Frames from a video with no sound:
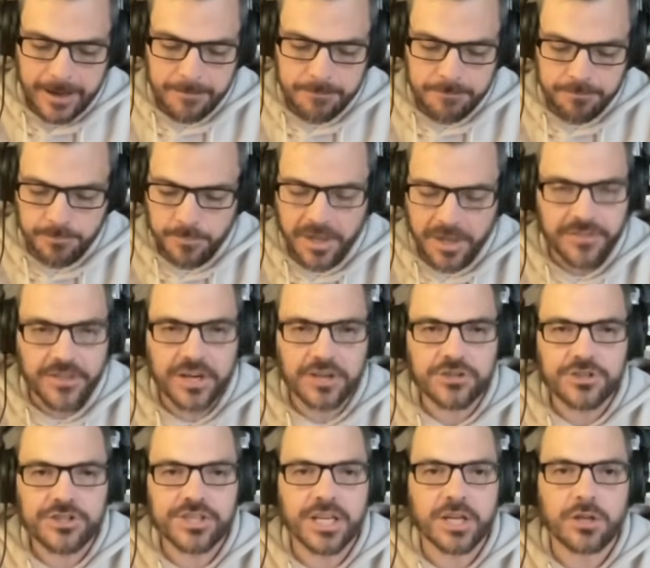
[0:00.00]
But they're
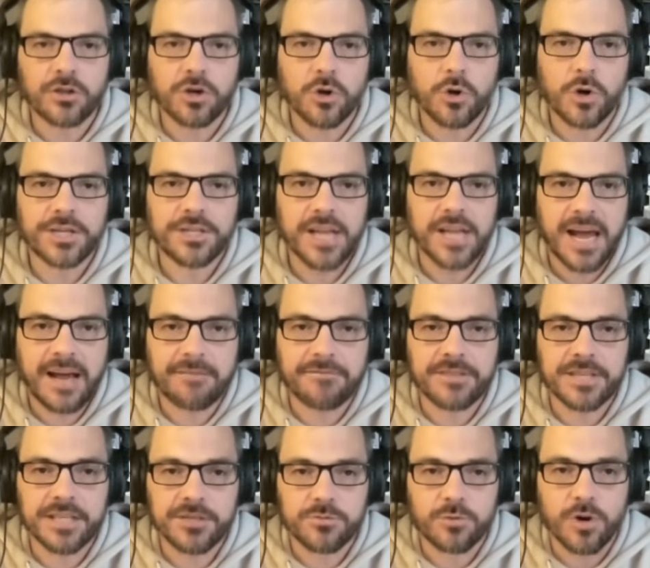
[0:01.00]
still going to have
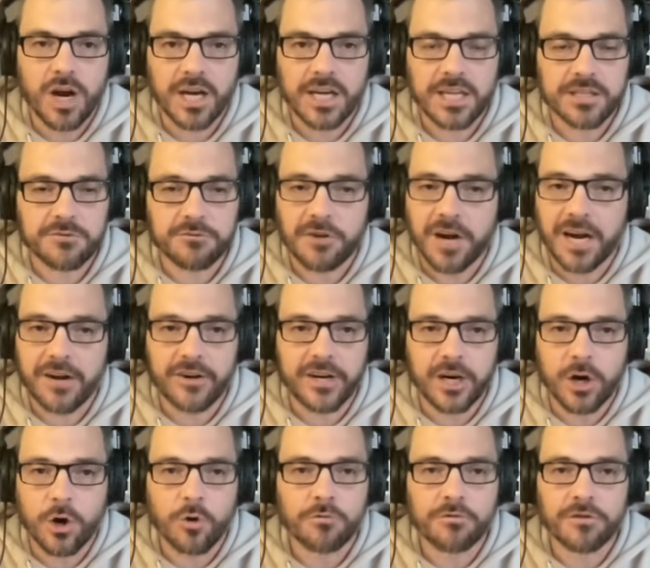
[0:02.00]
these rockets firing
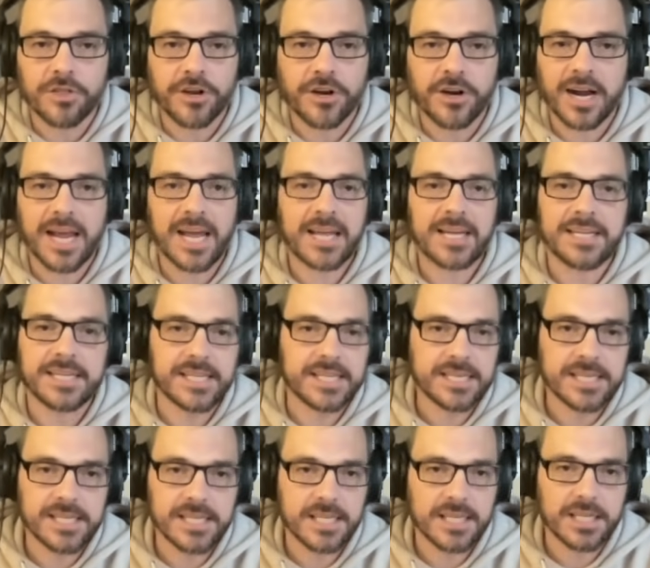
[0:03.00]
over their head
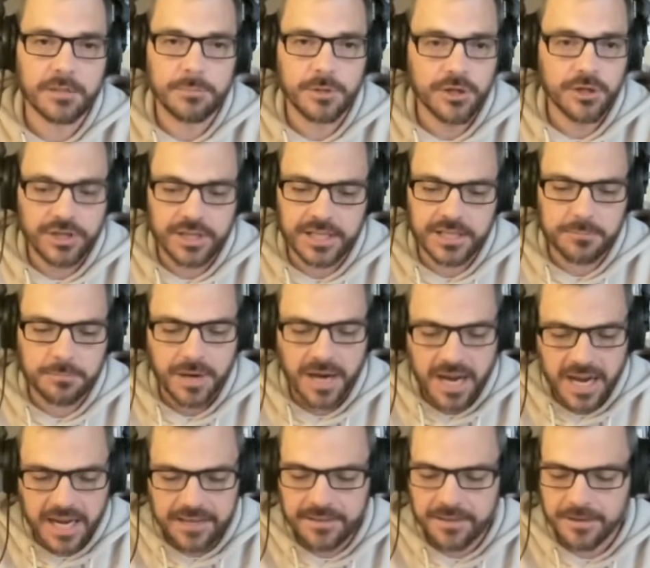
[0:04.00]
into the communities
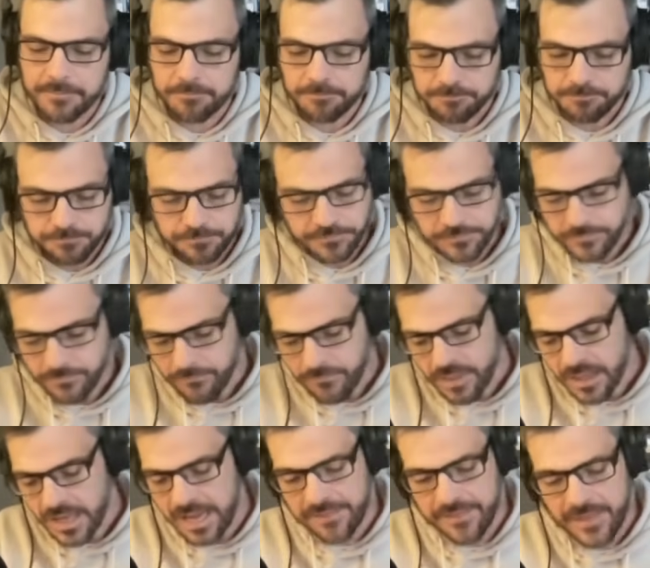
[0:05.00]
behind them.
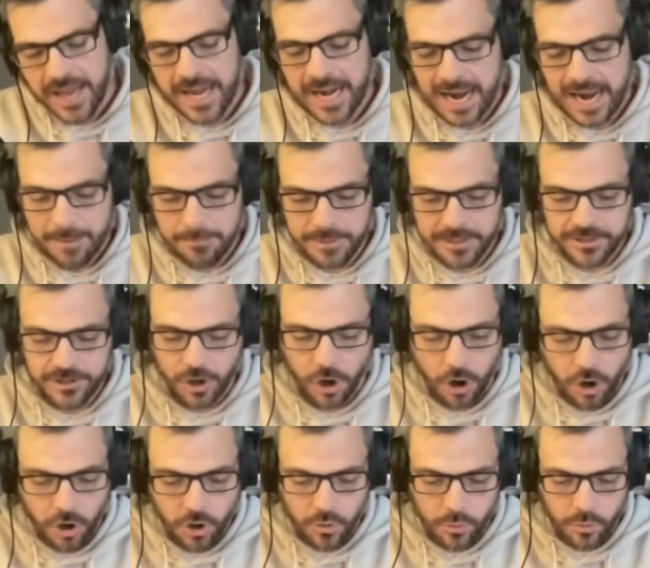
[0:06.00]
And that happened
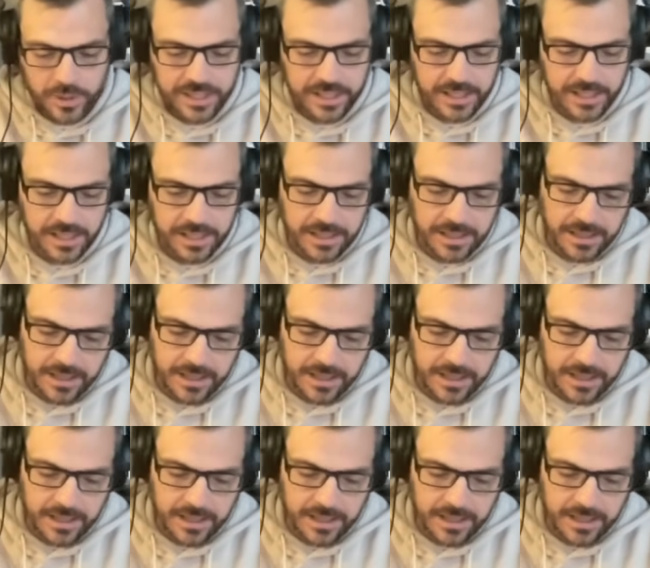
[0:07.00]
all week.